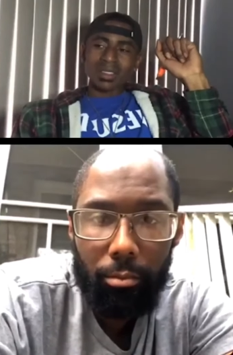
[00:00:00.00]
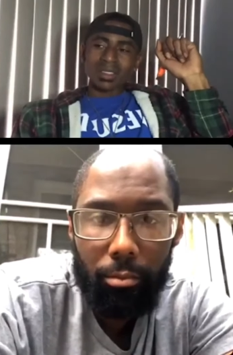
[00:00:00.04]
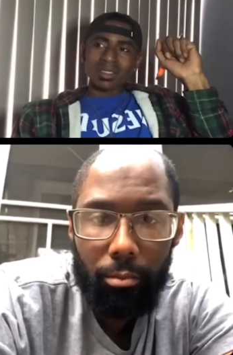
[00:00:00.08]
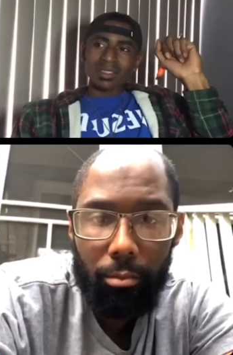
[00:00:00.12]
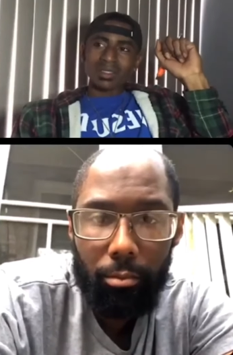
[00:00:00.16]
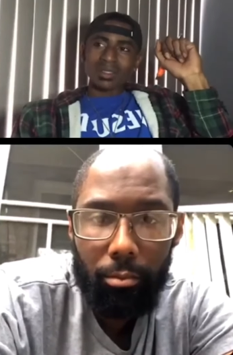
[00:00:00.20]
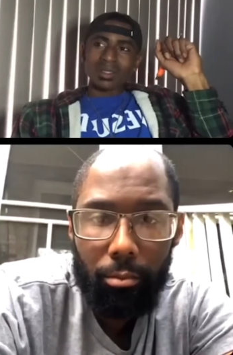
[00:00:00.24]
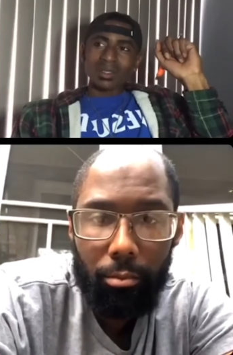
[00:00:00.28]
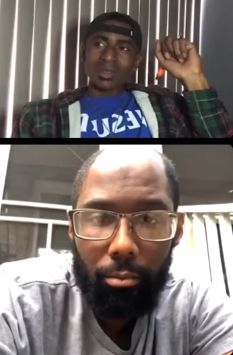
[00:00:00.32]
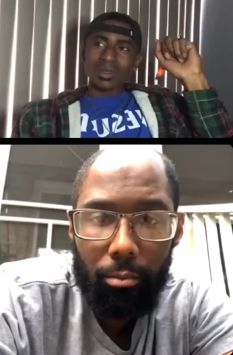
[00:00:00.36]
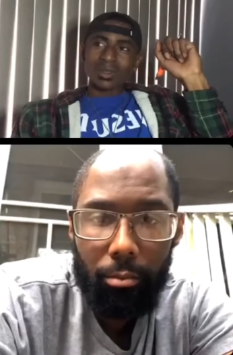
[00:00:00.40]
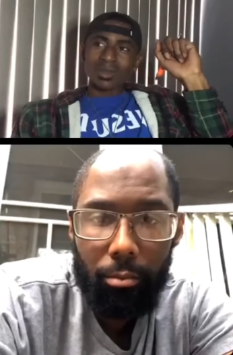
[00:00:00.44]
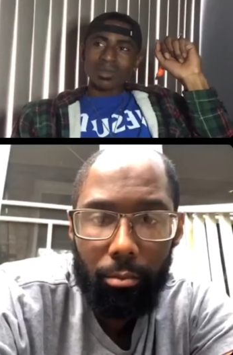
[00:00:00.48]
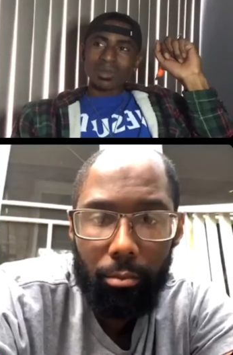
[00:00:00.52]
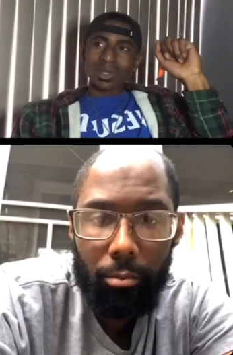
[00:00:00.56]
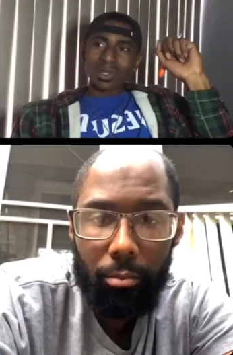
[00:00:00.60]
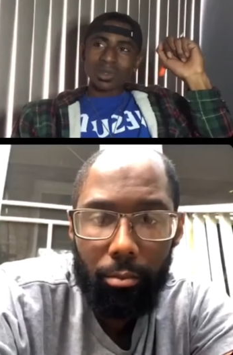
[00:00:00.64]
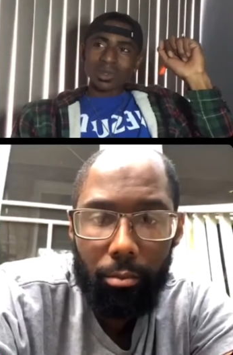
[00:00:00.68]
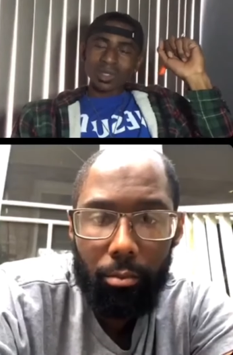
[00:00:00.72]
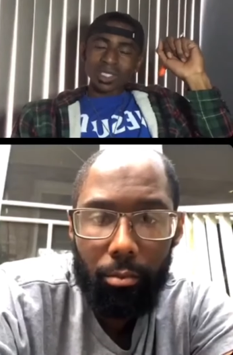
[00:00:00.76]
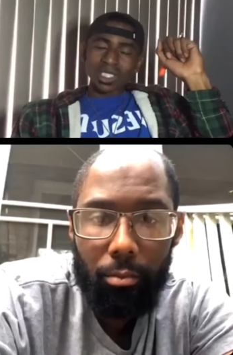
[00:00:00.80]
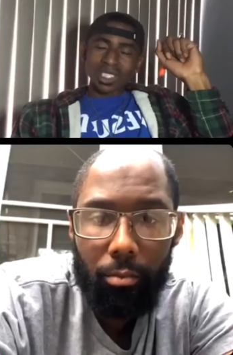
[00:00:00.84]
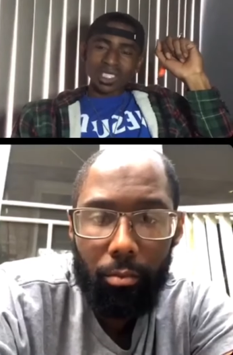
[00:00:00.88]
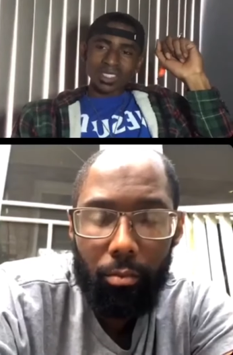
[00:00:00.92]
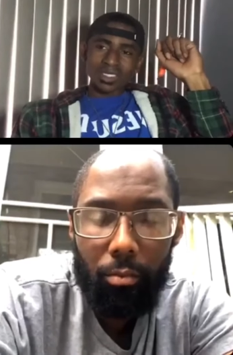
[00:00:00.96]
Speaker 1: you know
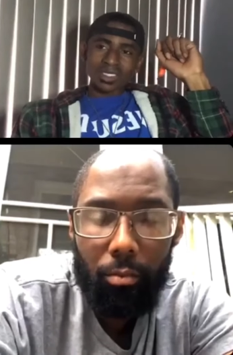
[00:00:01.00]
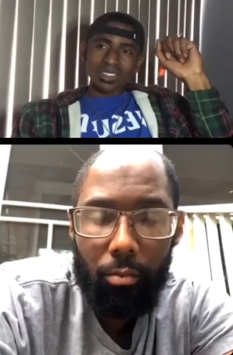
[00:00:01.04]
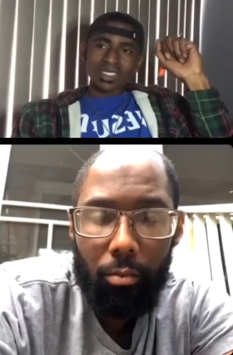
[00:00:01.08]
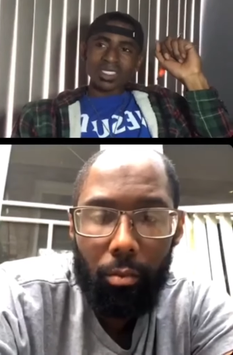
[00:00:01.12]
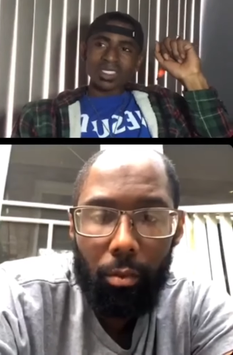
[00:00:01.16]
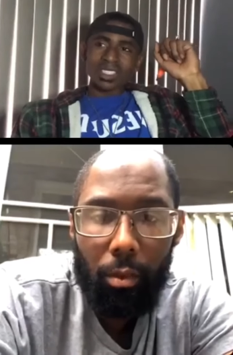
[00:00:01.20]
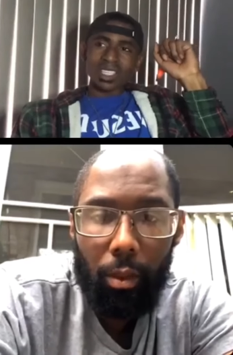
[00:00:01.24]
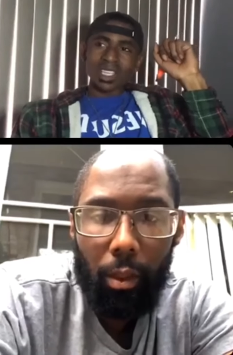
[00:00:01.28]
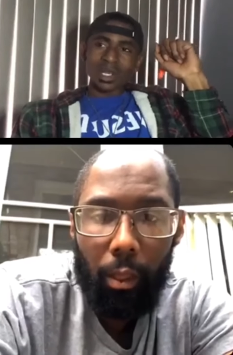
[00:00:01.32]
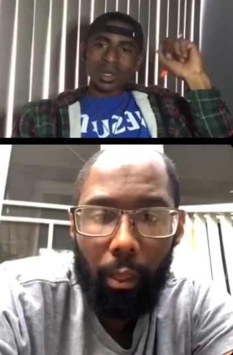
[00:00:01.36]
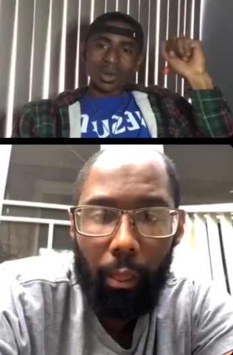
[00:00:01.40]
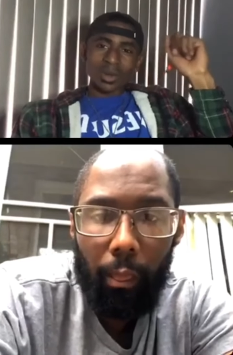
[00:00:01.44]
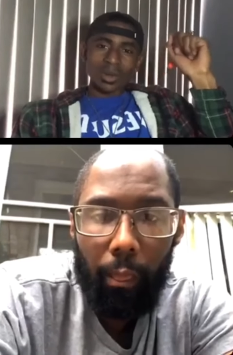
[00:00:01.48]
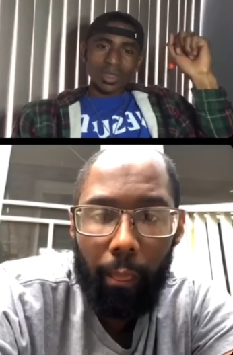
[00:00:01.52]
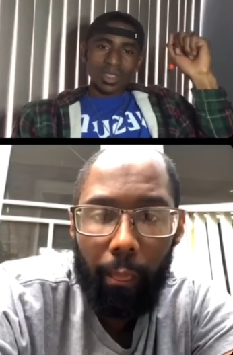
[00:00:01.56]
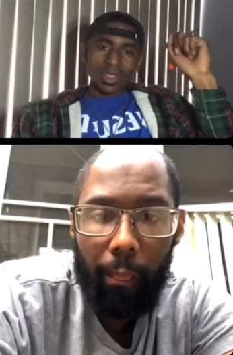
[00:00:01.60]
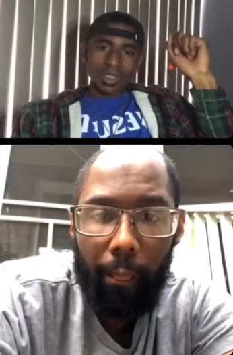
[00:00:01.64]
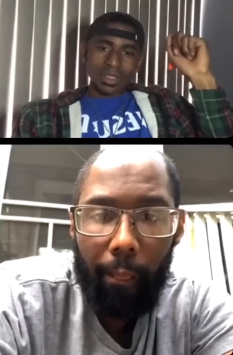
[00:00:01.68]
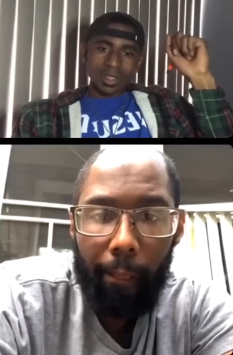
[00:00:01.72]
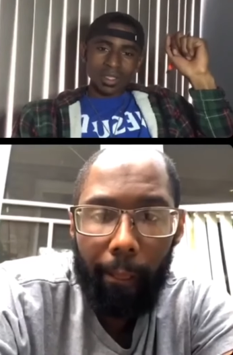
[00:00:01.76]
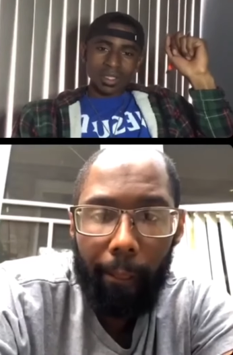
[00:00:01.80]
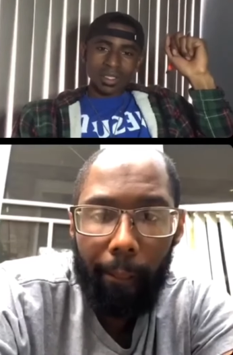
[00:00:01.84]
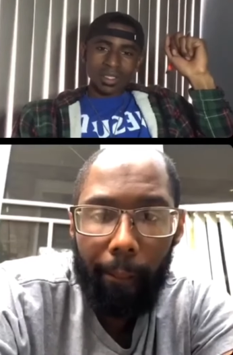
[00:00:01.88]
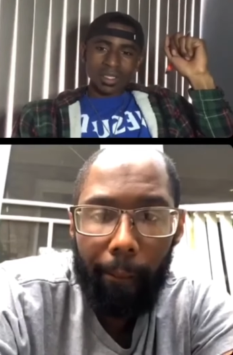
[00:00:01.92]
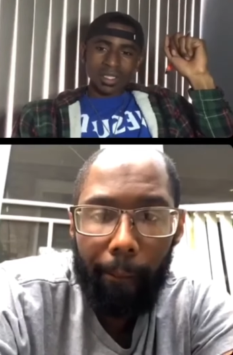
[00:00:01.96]
music and
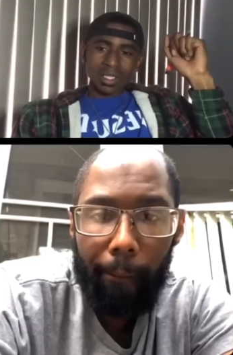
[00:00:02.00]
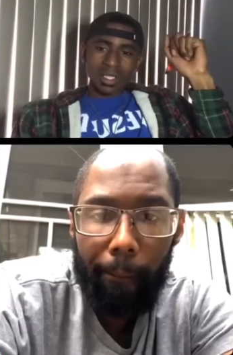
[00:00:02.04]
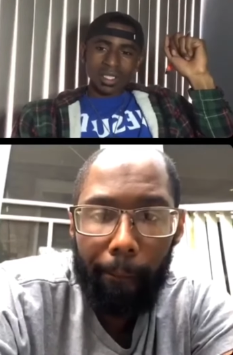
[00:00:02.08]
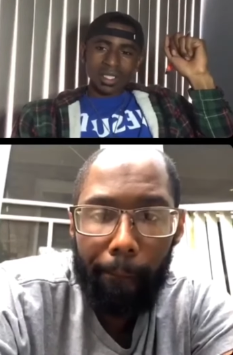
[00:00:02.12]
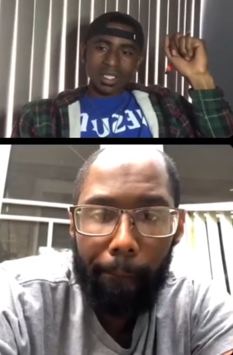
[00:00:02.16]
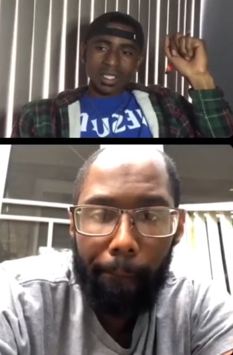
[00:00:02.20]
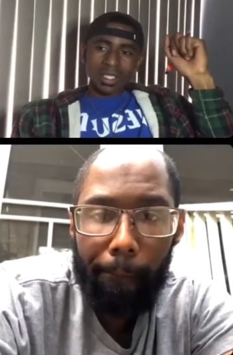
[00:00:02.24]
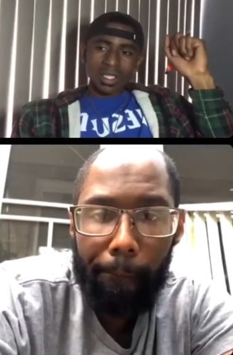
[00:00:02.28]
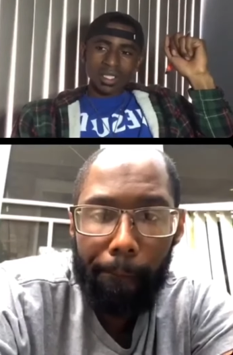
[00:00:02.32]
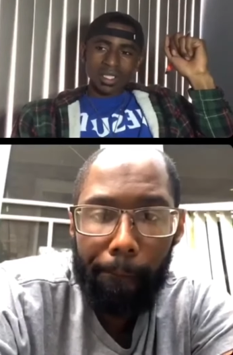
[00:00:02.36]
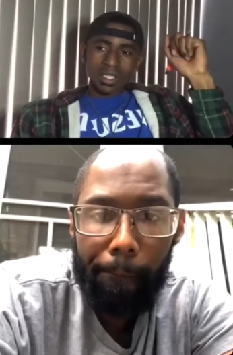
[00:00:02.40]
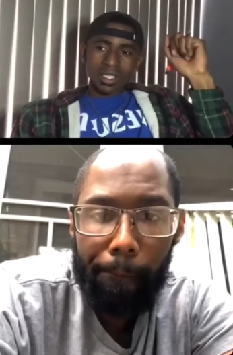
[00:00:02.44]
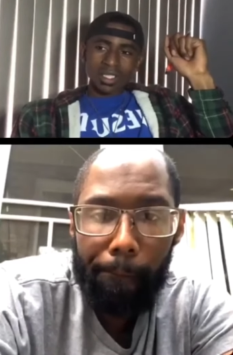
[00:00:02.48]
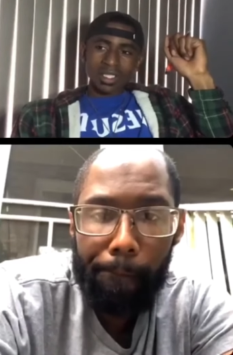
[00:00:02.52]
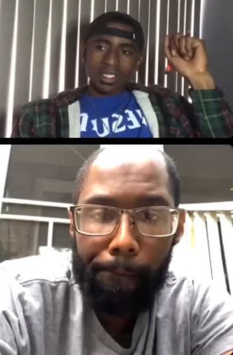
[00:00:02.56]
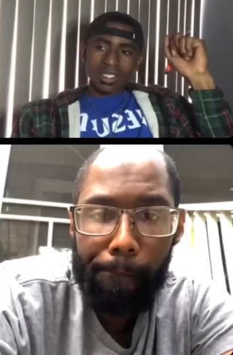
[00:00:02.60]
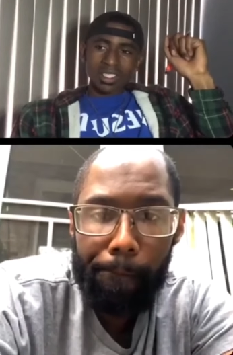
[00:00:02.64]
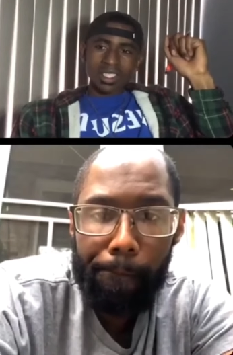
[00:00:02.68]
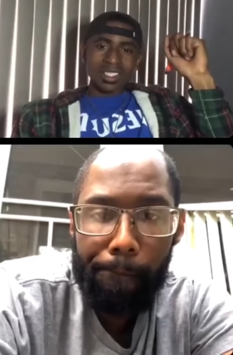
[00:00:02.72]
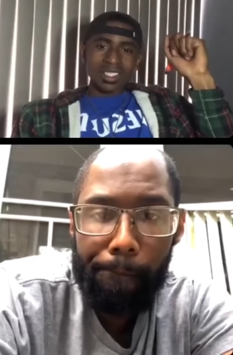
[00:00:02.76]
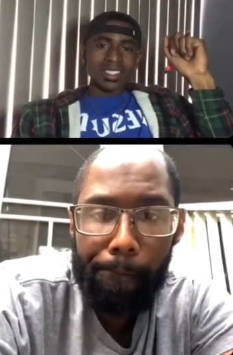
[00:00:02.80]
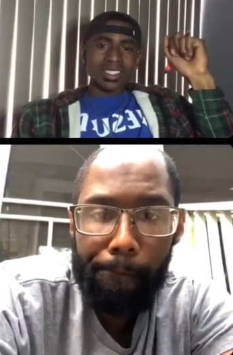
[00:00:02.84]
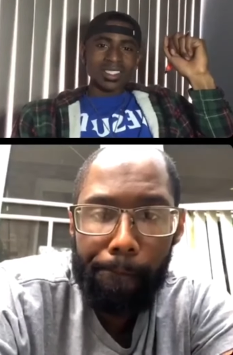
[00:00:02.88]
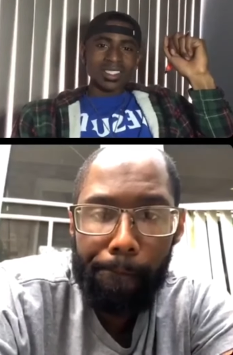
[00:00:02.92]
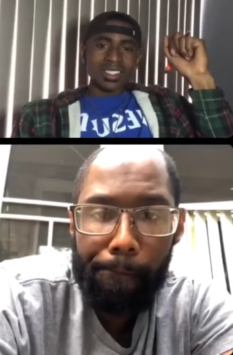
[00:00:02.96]
health,
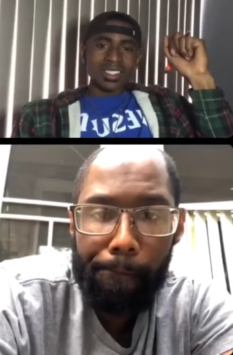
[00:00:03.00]
it it